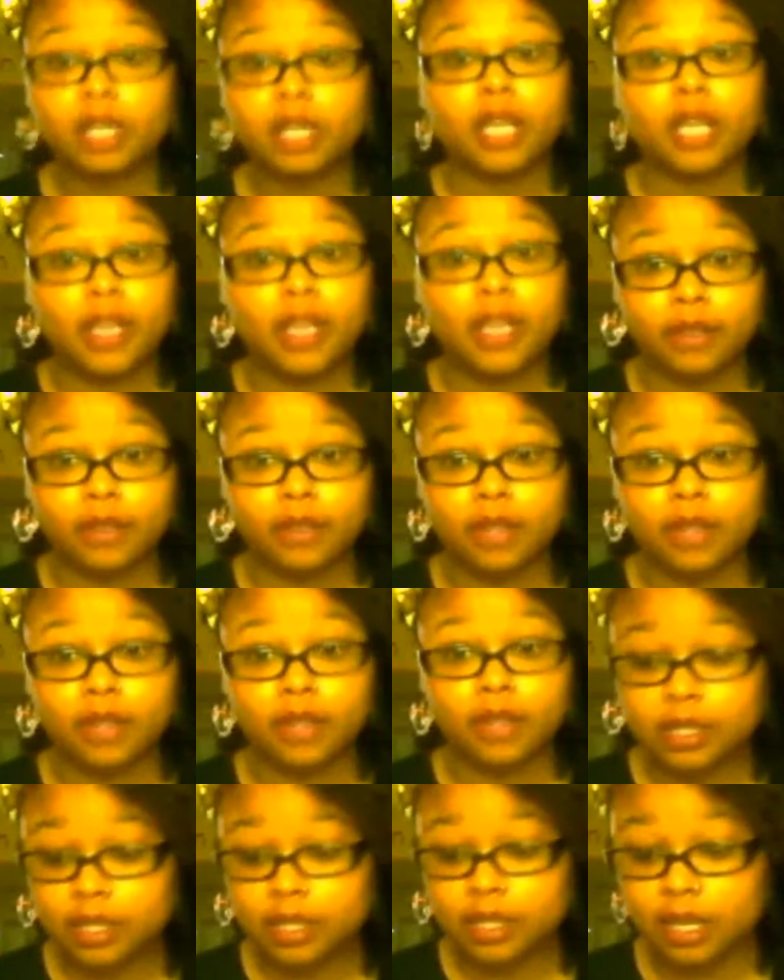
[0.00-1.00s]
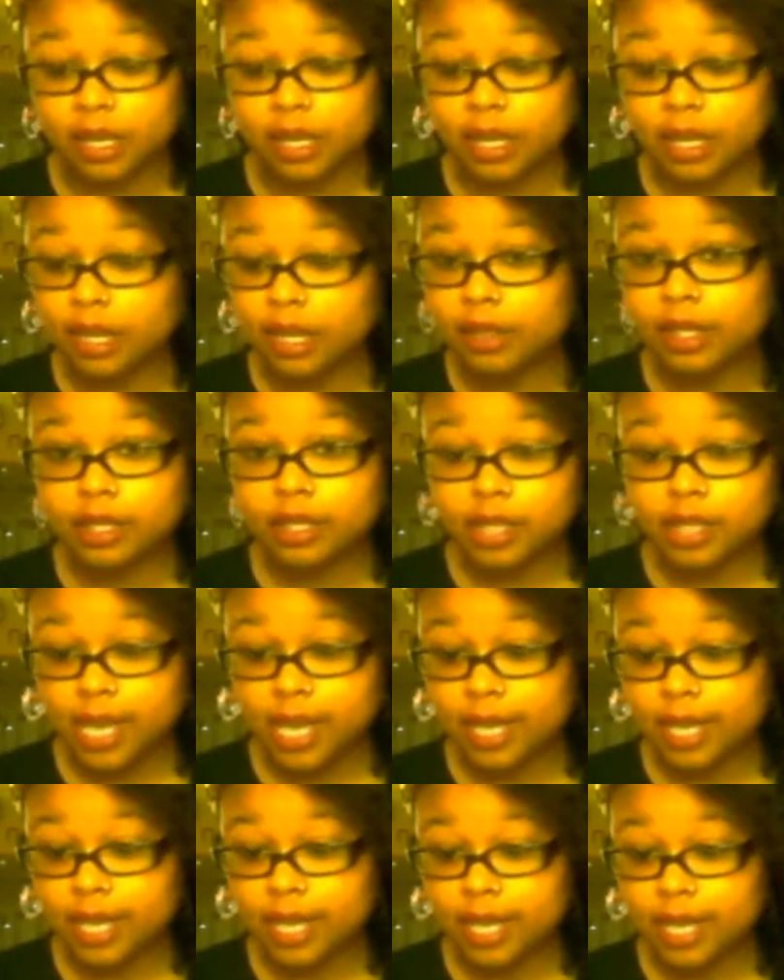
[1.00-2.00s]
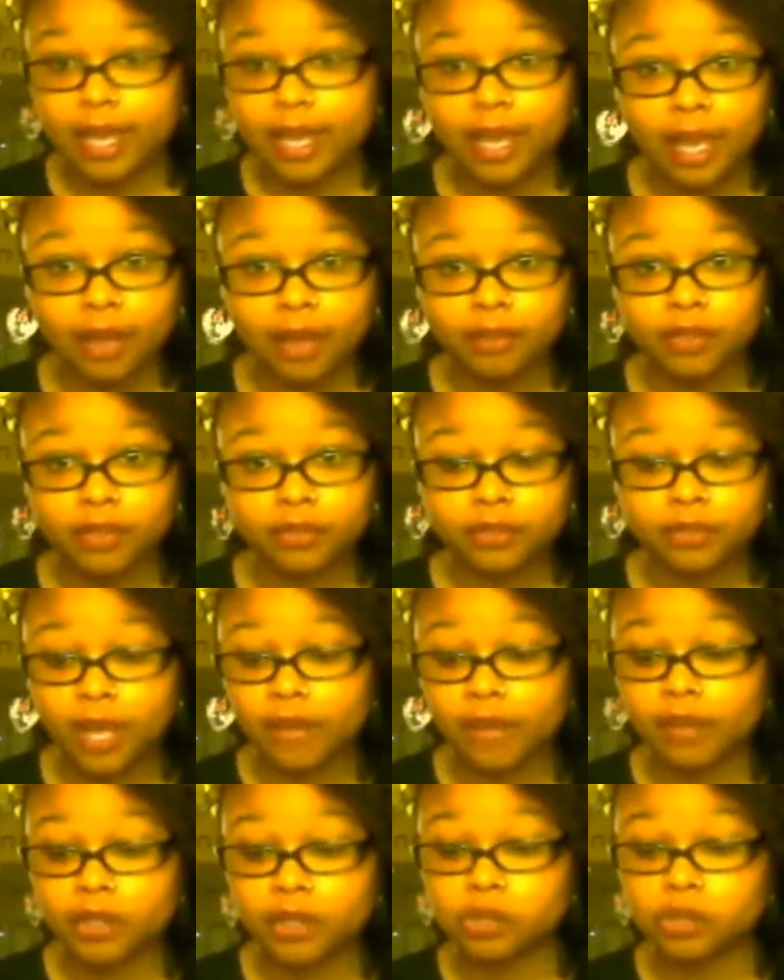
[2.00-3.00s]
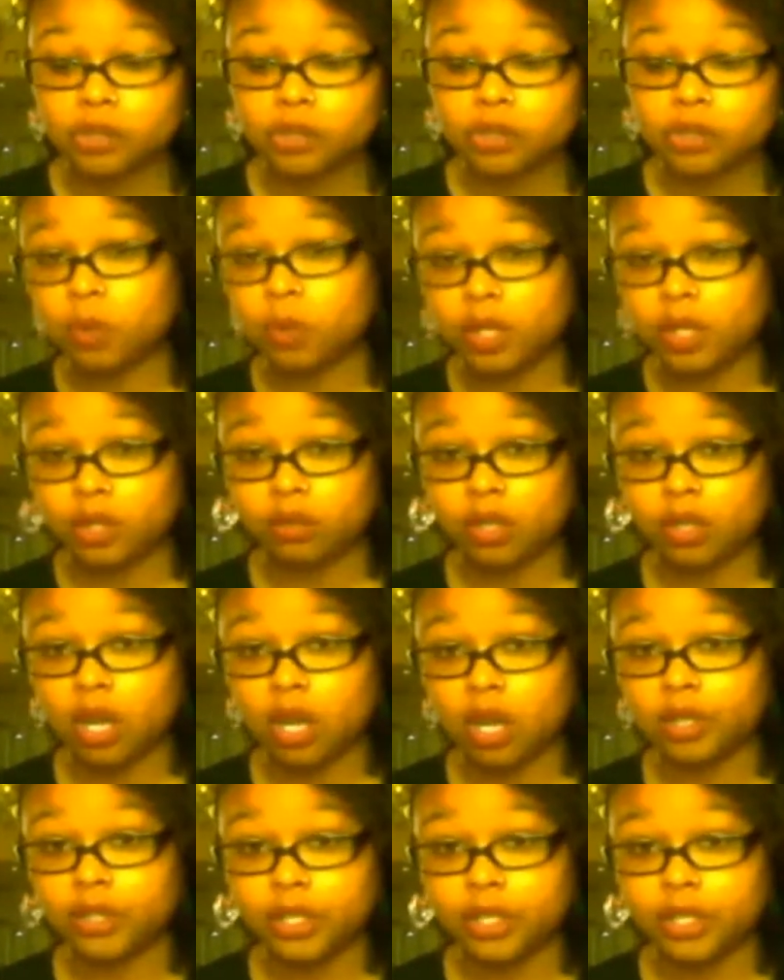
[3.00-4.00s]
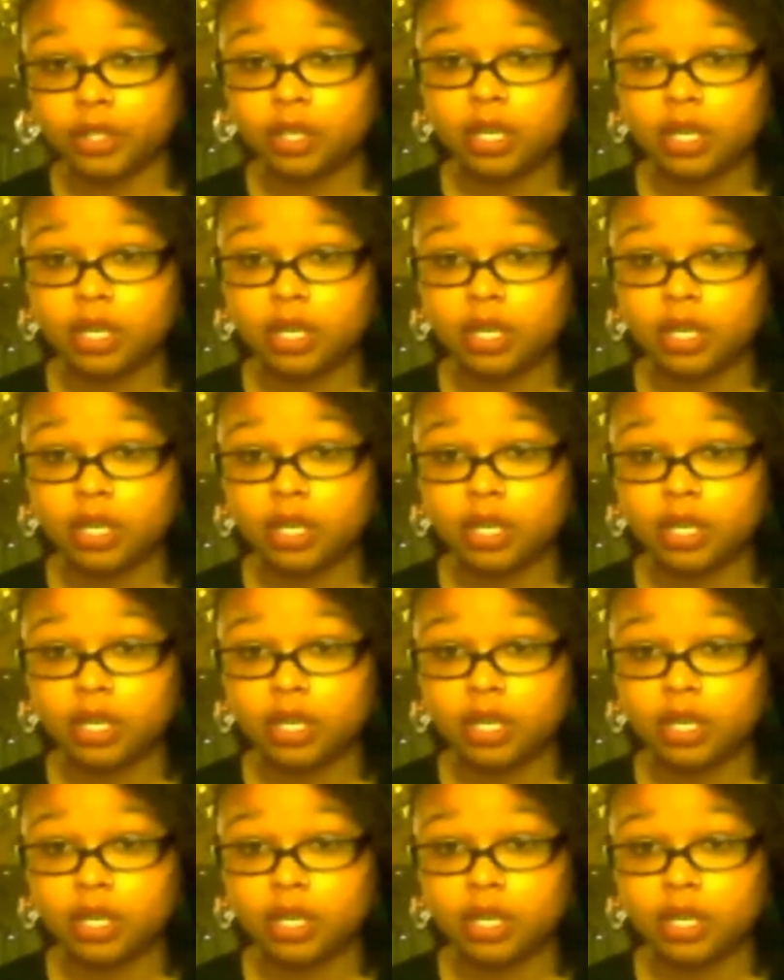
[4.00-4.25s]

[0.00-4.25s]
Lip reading: In this case, I have $523